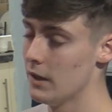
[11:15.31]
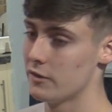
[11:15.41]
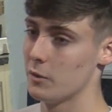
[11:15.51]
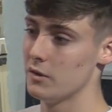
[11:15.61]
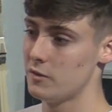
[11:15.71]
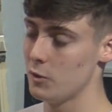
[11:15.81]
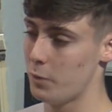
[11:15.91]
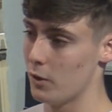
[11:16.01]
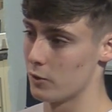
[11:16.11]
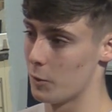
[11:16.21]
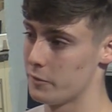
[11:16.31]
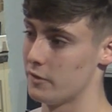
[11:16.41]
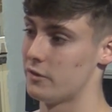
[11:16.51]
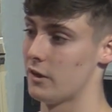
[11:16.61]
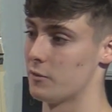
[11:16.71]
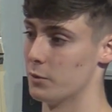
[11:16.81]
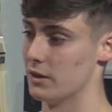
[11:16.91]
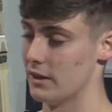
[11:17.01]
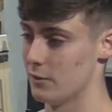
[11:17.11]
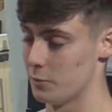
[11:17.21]
So it is two polar opposite sets, but it
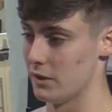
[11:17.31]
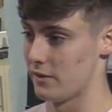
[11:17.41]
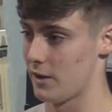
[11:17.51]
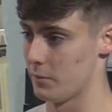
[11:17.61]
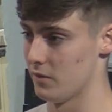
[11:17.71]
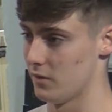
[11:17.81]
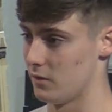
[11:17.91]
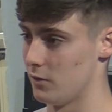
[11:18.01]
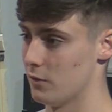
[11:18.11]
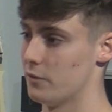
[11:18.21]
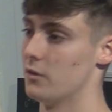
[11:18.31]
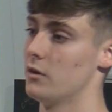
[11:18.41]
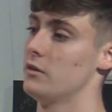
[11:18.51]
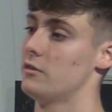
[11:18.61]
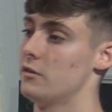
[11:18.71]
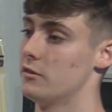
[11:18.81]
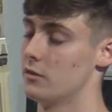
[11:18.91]
allows me to tap into two different audiences.